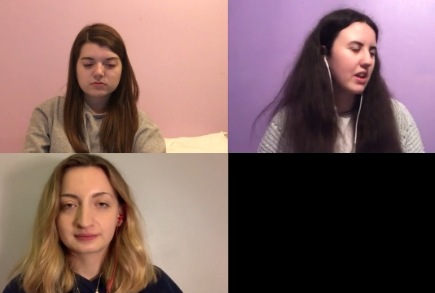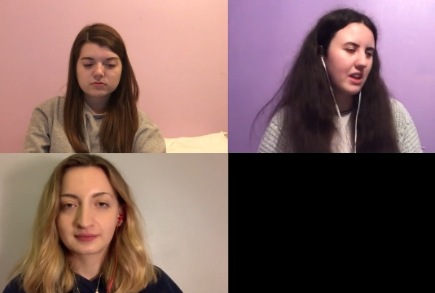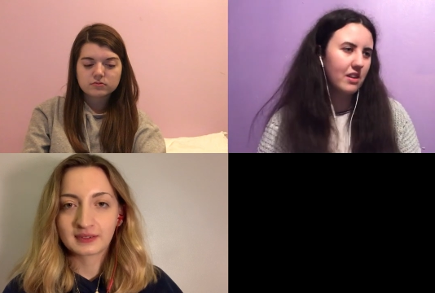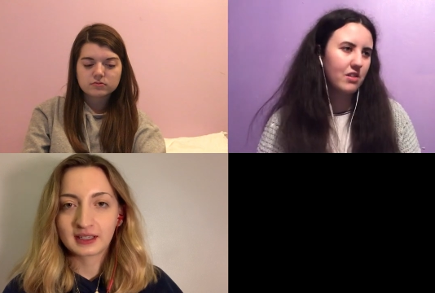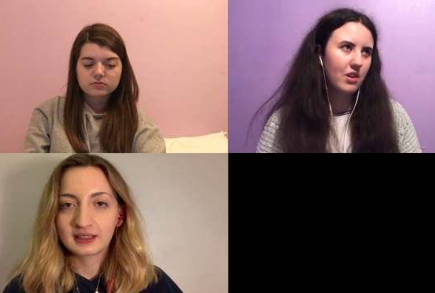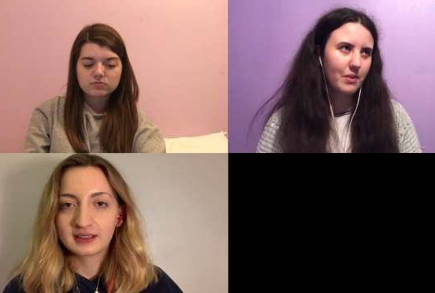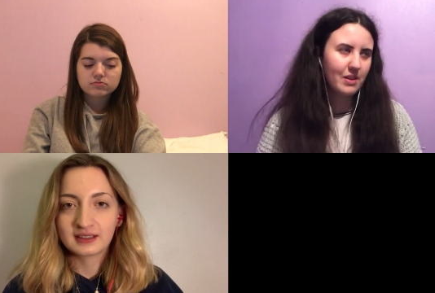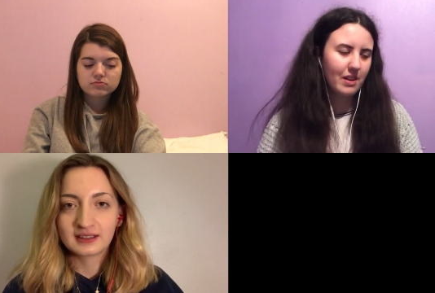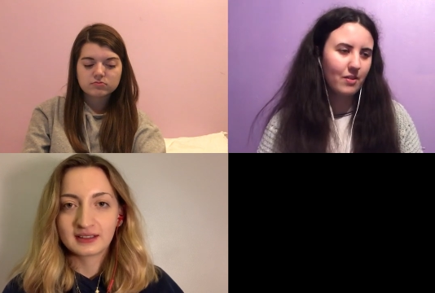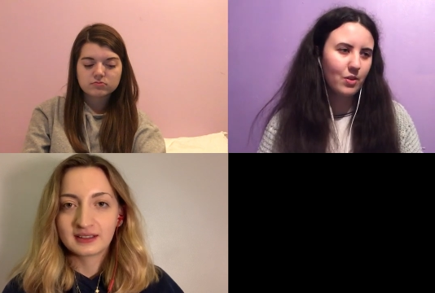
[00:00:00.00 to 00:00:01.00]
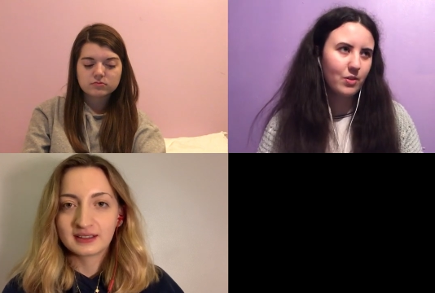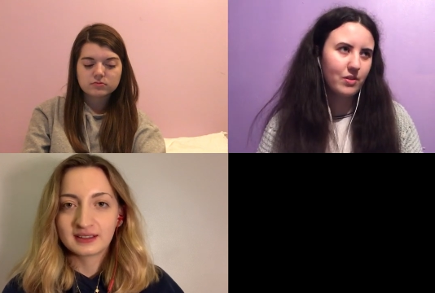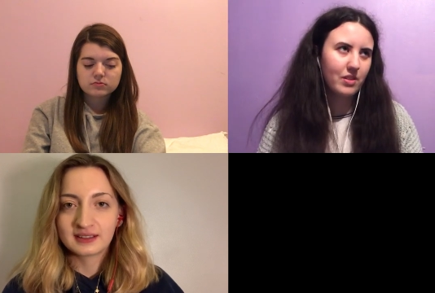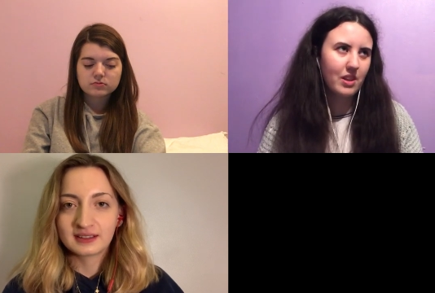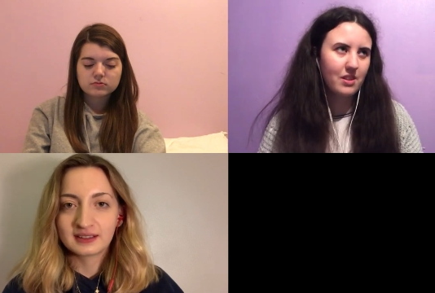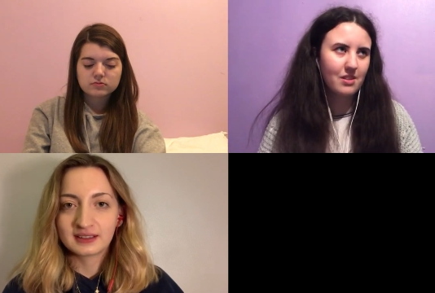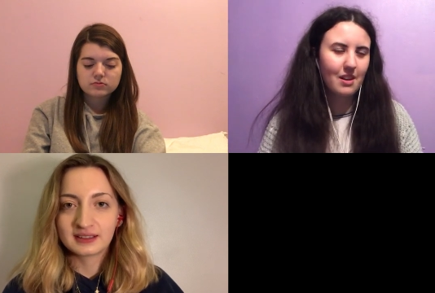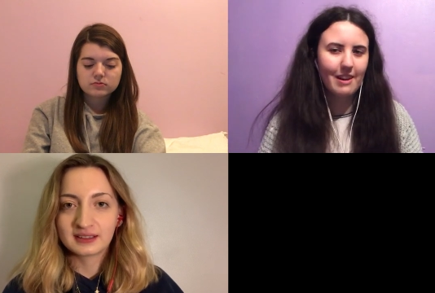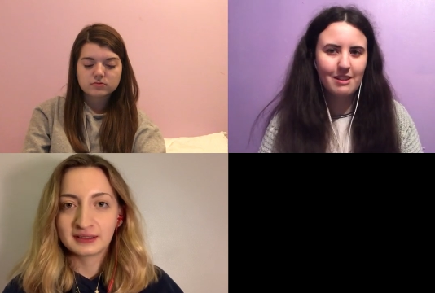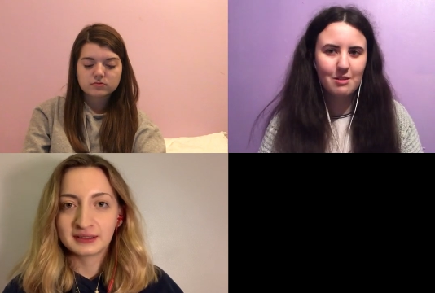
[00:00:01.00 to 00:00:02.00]
Speaker 1: He doesn't know he's evil. He just
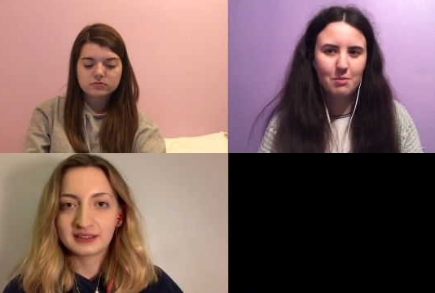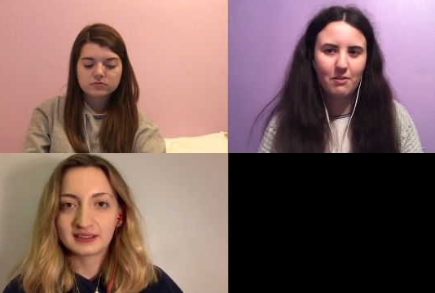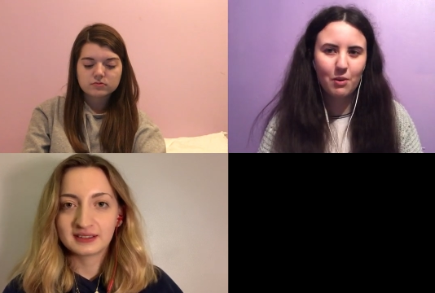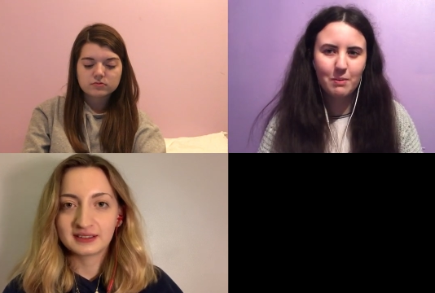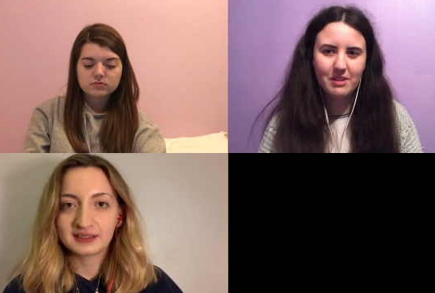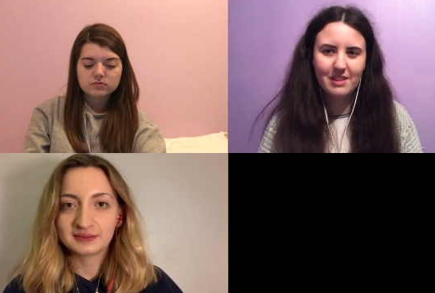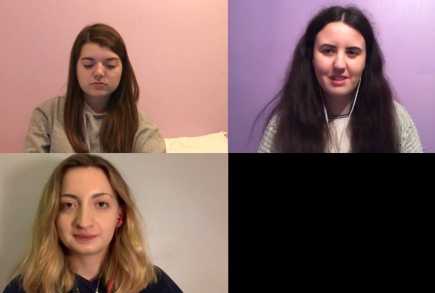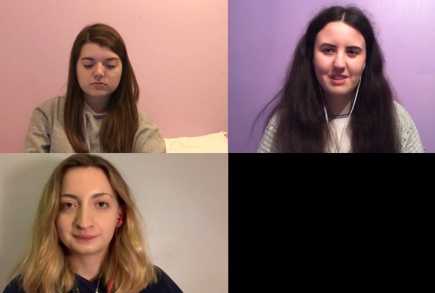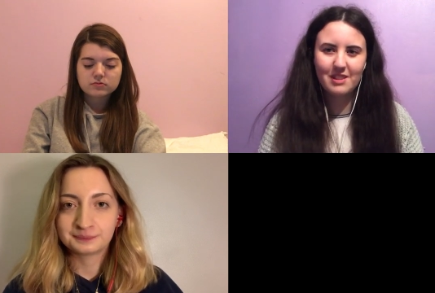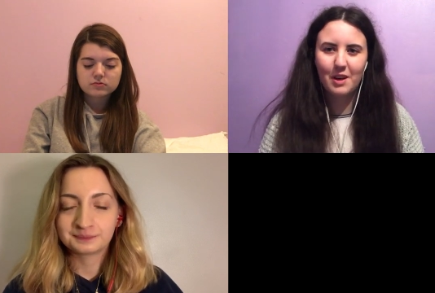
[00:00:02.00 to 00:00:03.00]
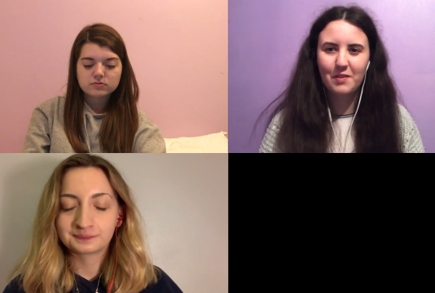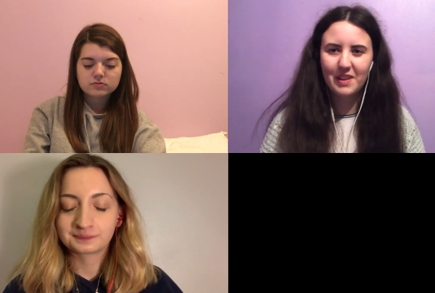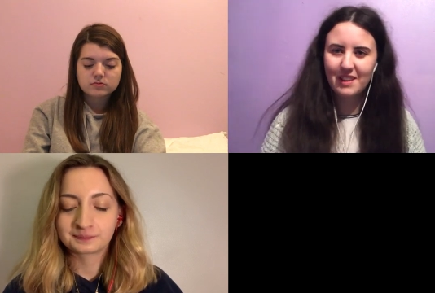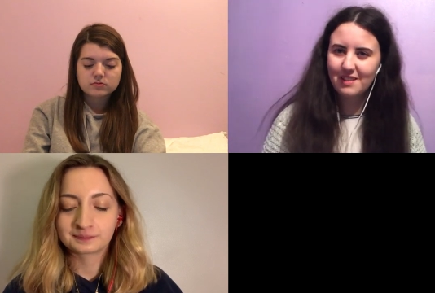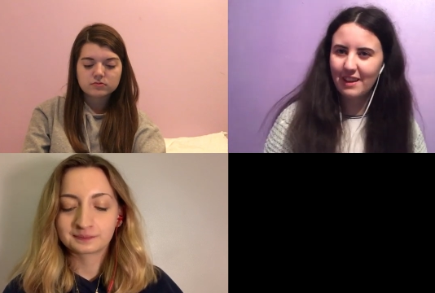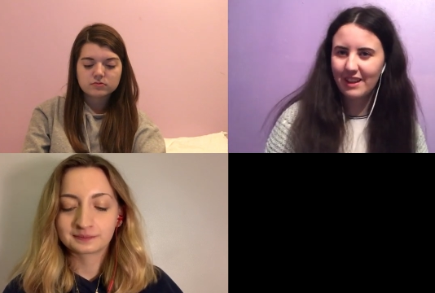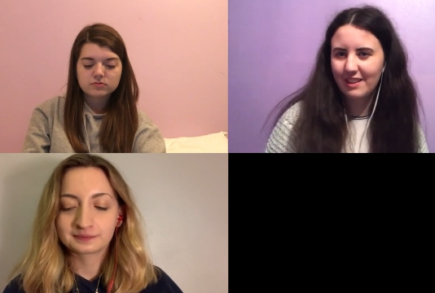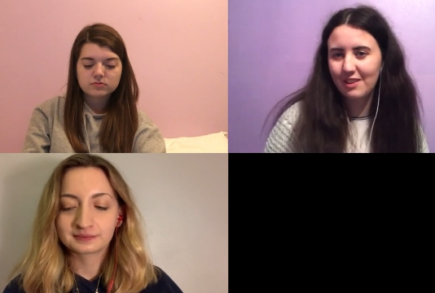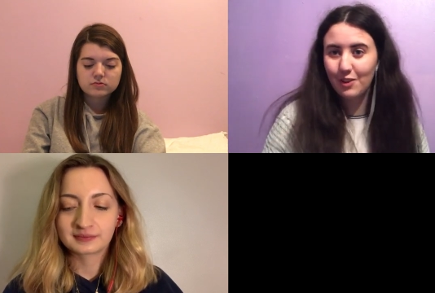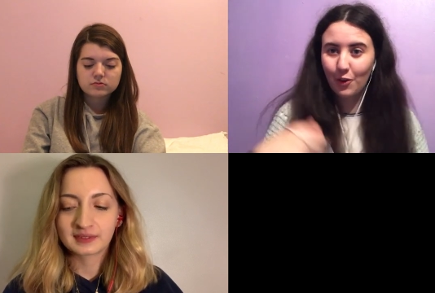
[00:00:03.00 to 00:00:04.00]
likes his performances and stuff and he's like
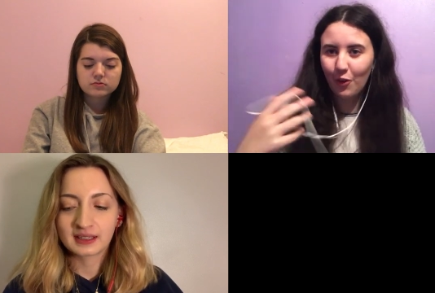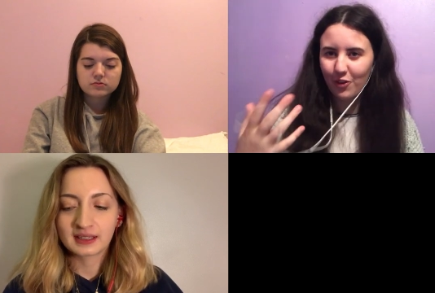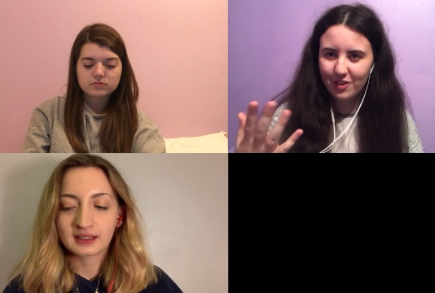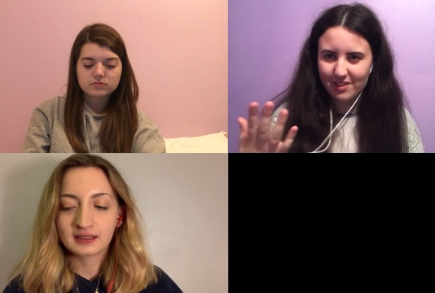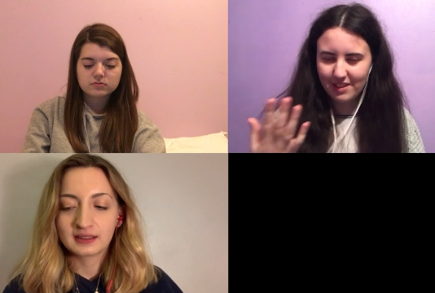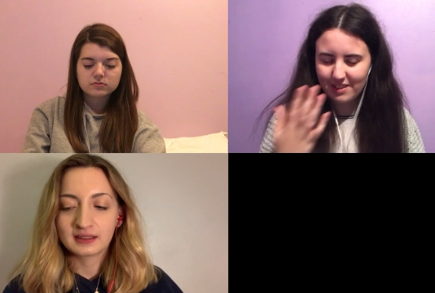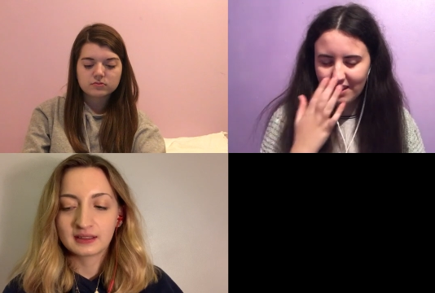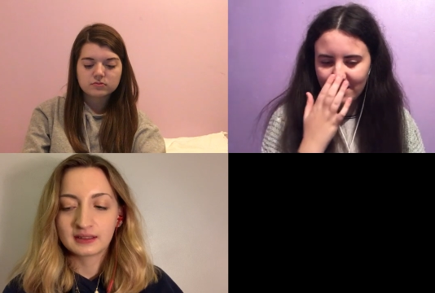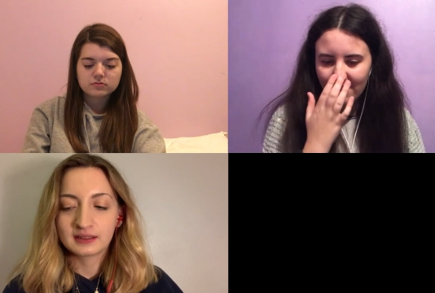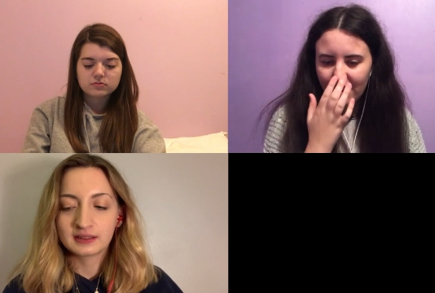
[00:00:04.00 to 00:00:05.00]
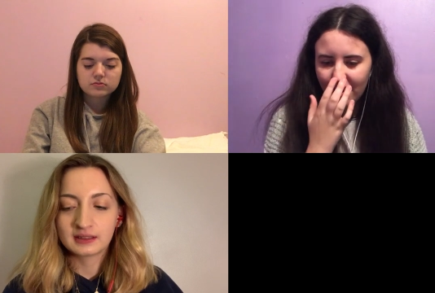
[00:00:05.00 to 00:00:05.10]
the god, as I said.